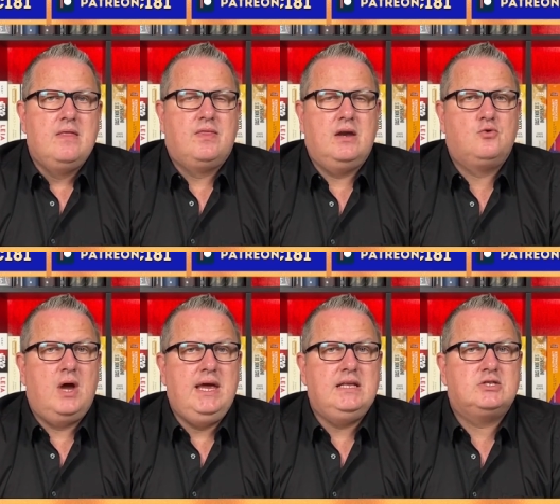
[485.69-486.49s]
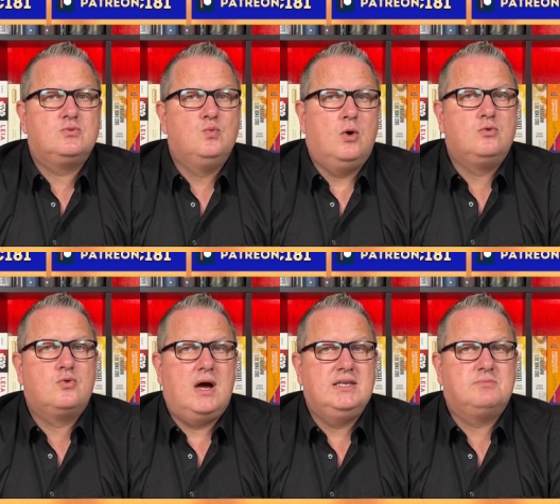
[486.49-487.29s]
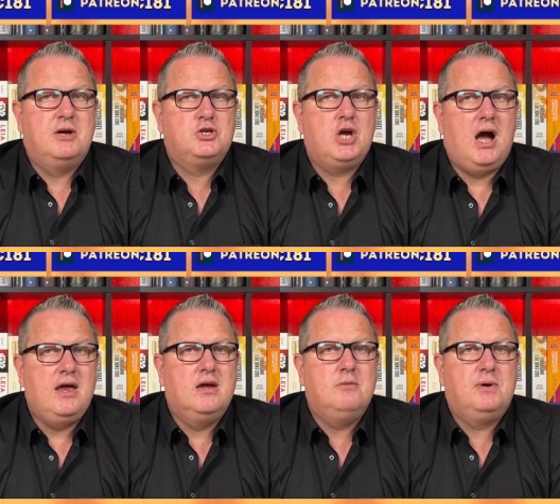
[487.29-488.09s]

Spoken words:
that rates won't rise much higher,